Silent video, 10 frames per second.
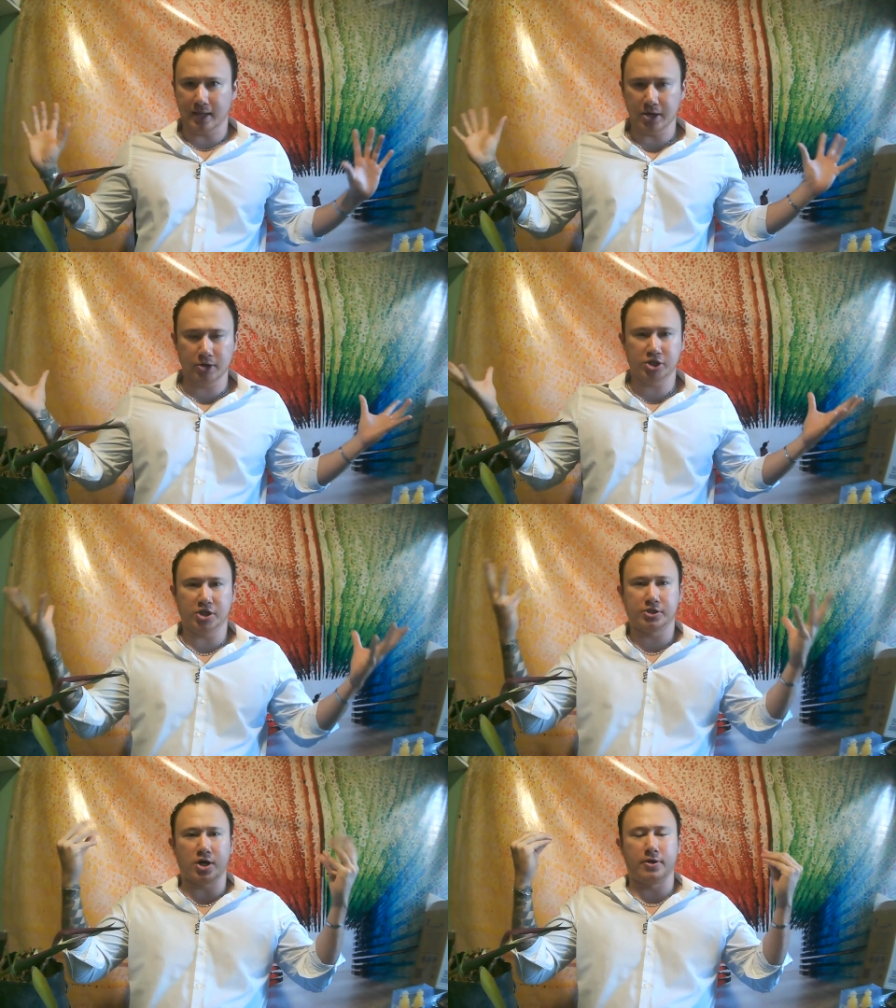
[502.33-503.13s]

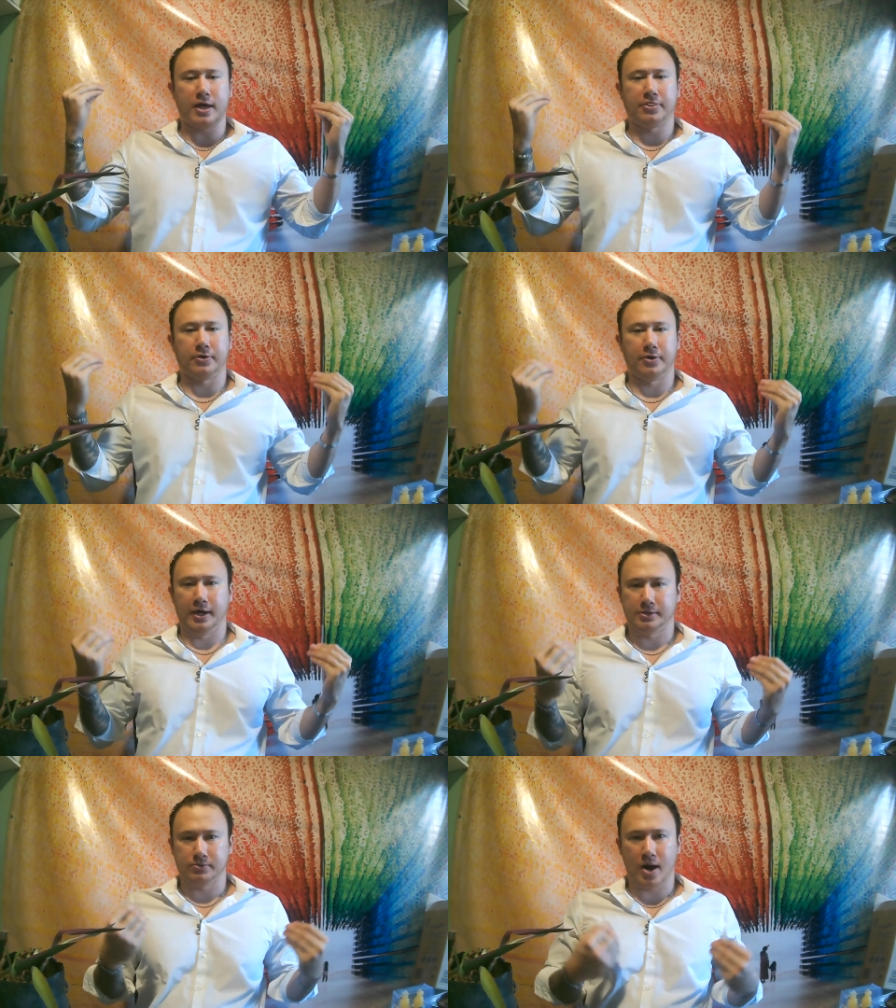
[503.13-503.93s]
Energy is all that there
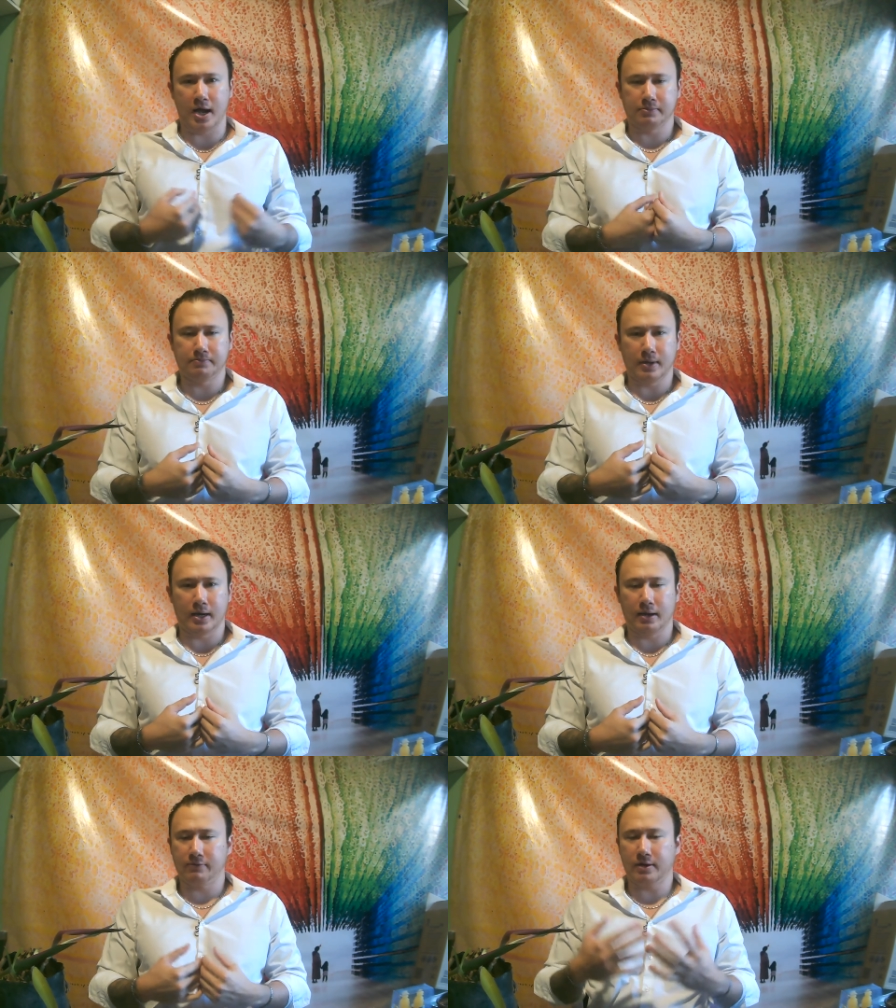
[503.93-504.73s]
is, right?
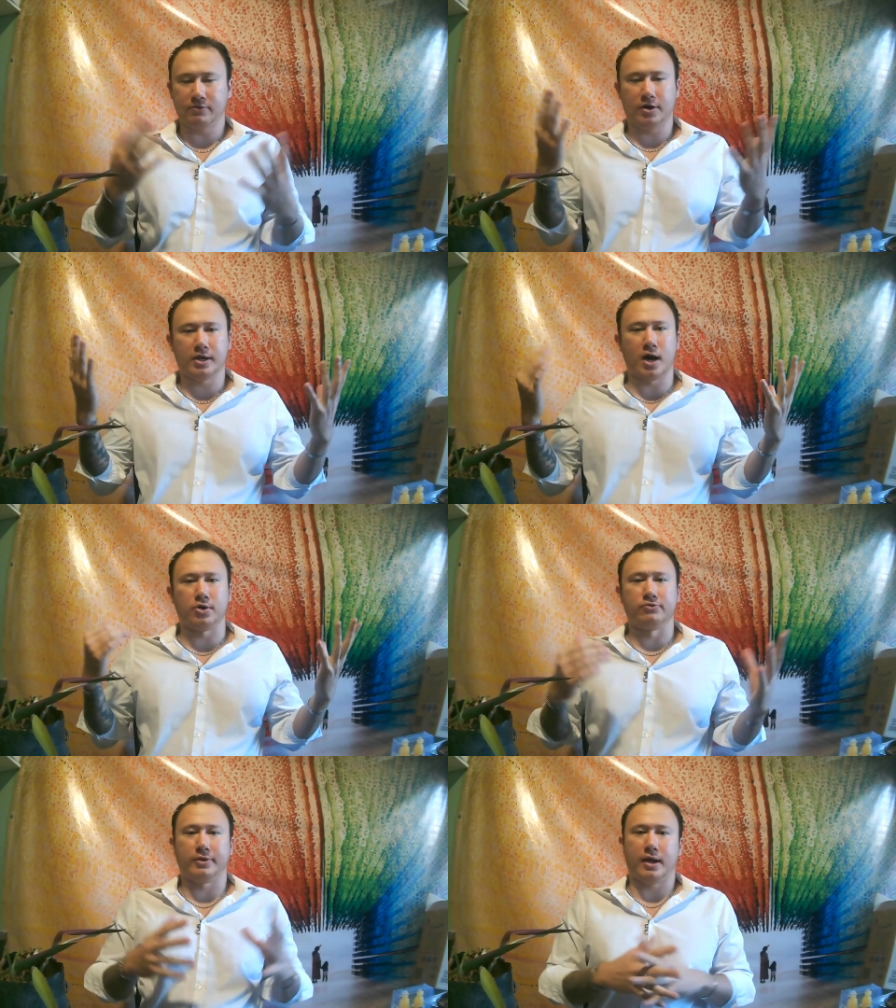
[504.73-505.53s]
And I've, I've already
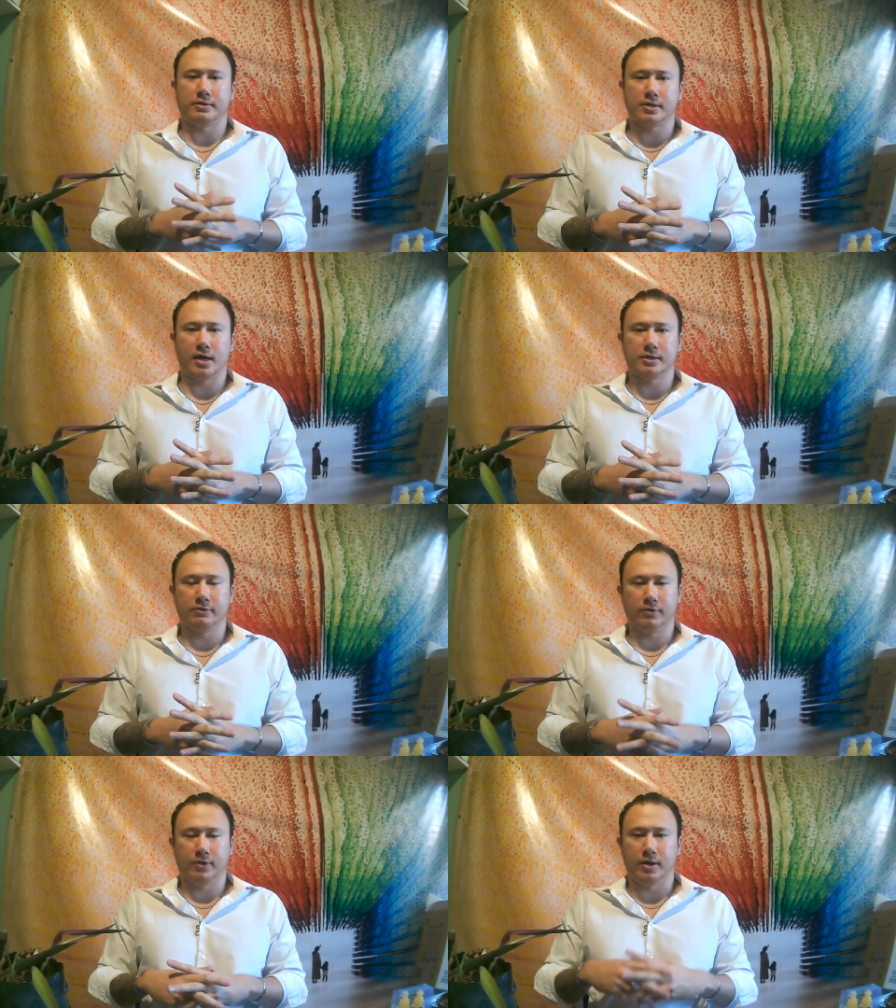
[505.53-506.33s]
gone over that
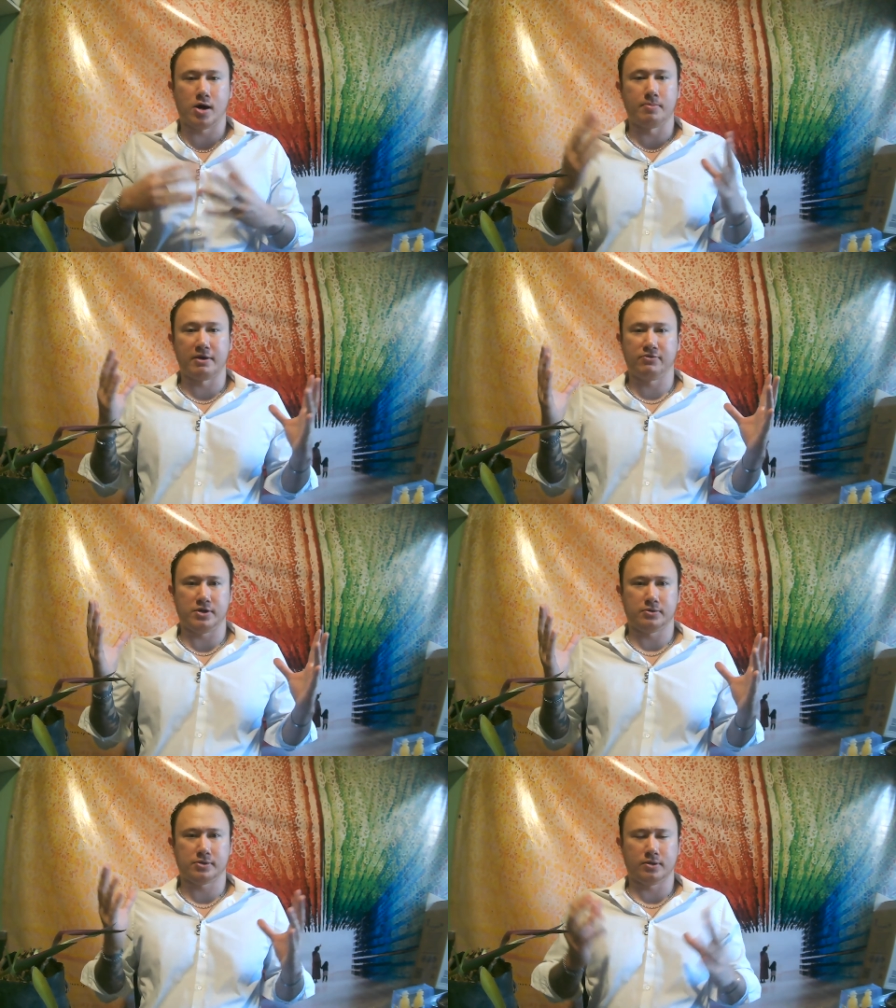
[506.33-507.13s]
scientifically in all my
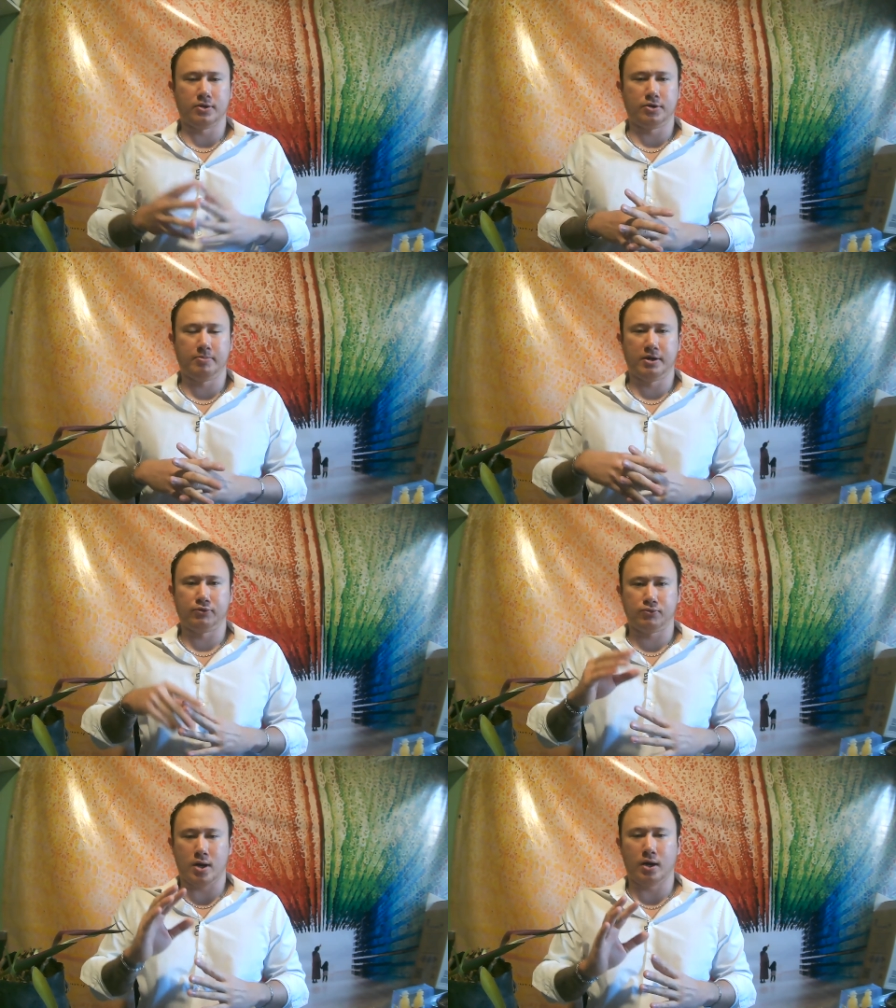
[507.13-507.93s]
videos. A little bit
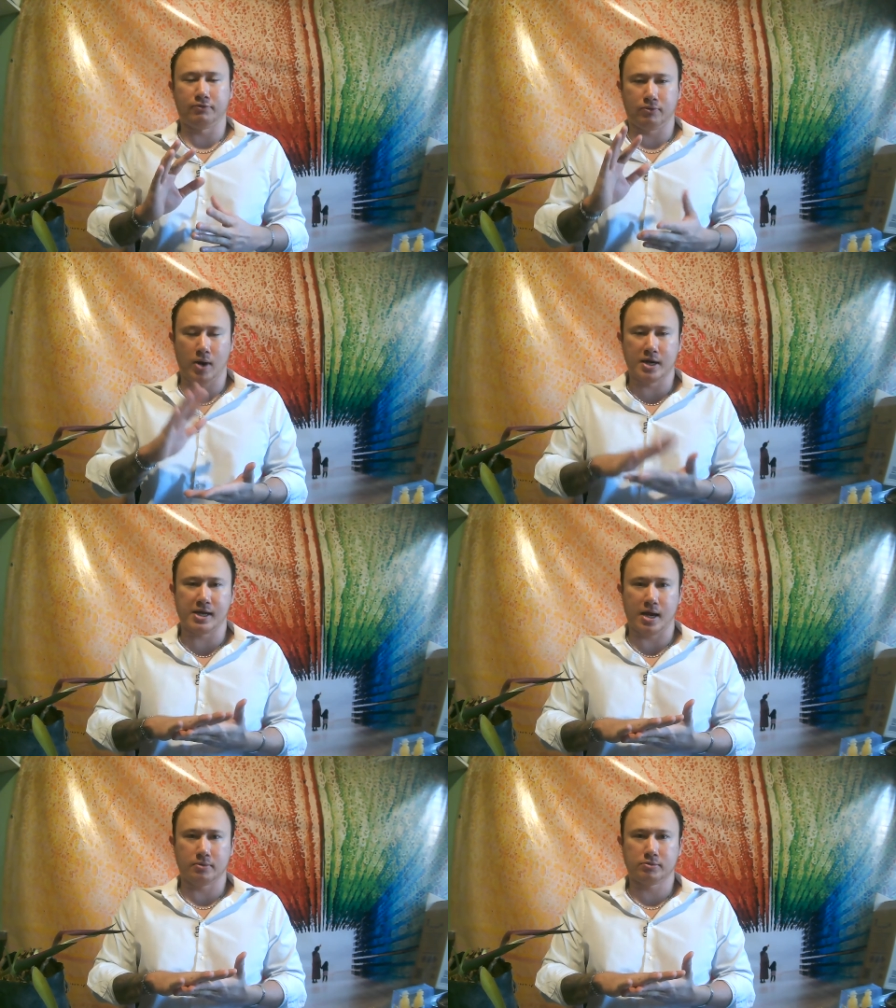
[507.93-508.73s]
of a, of a
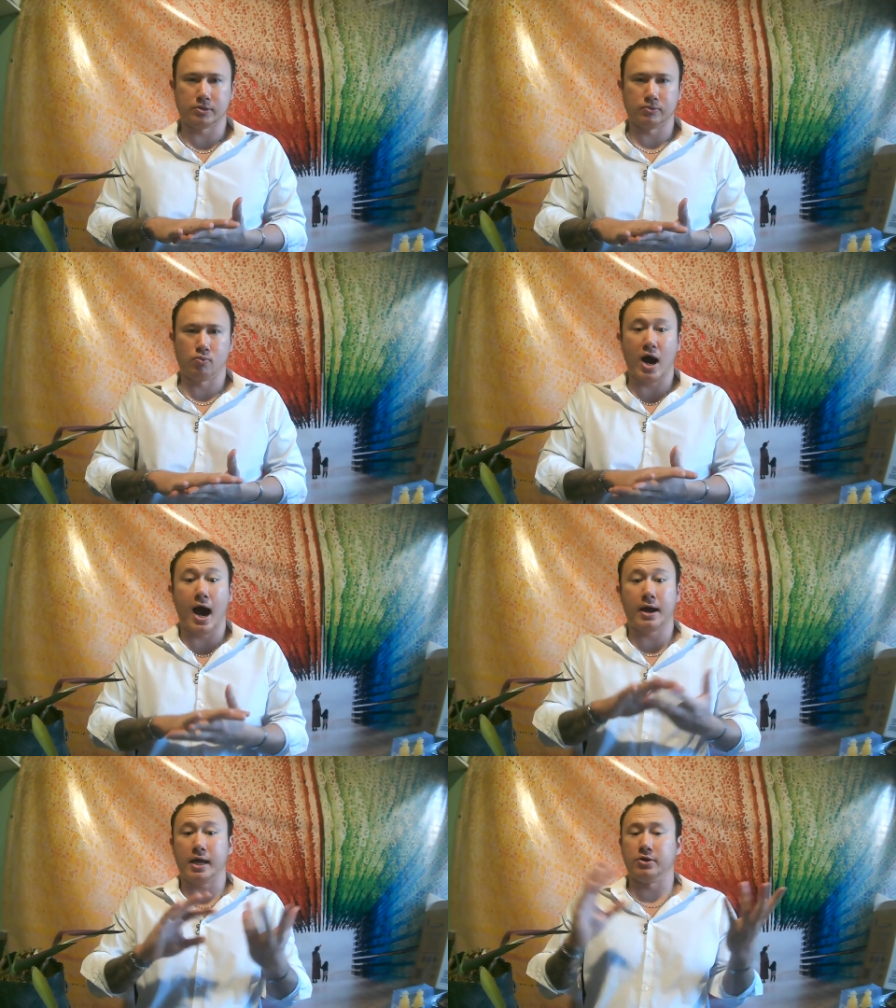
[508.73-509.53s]
rundown to
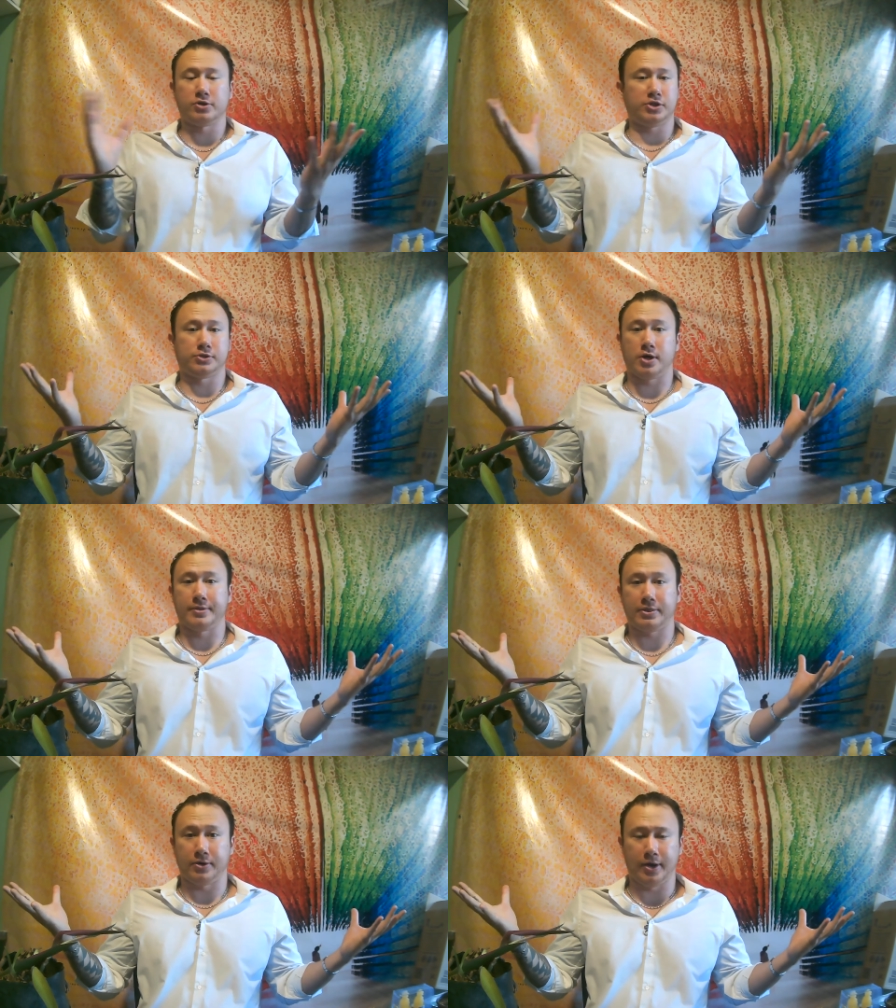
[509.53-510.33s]
why energy is
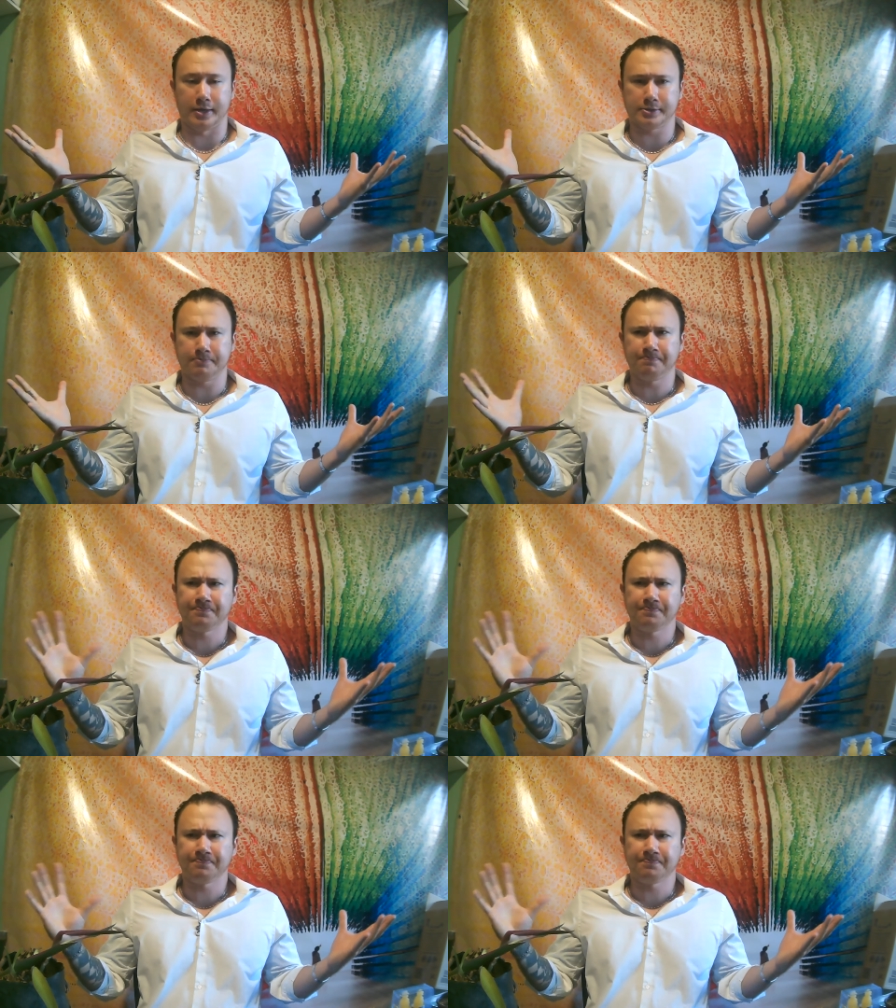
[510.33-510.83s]
all that there is.